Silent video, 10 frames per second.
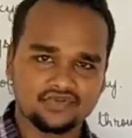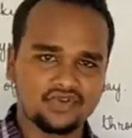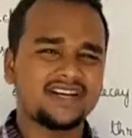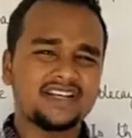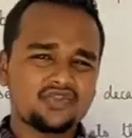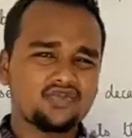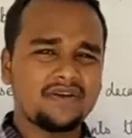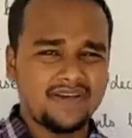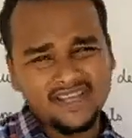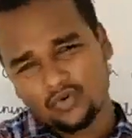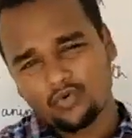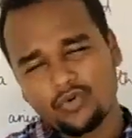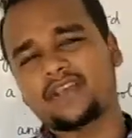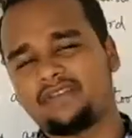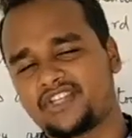So let us do a very
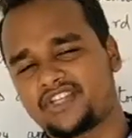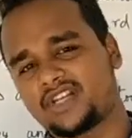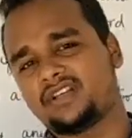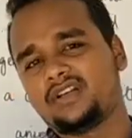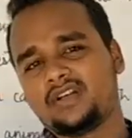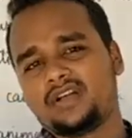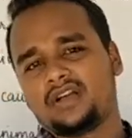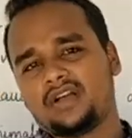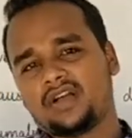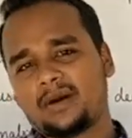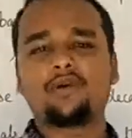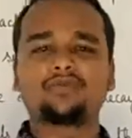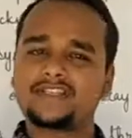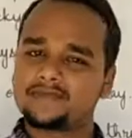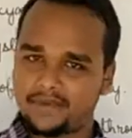quick revision about
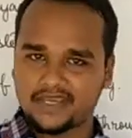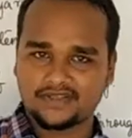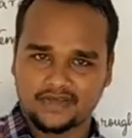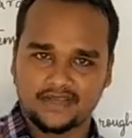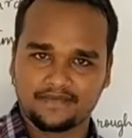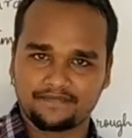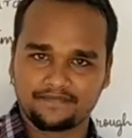this pH scale.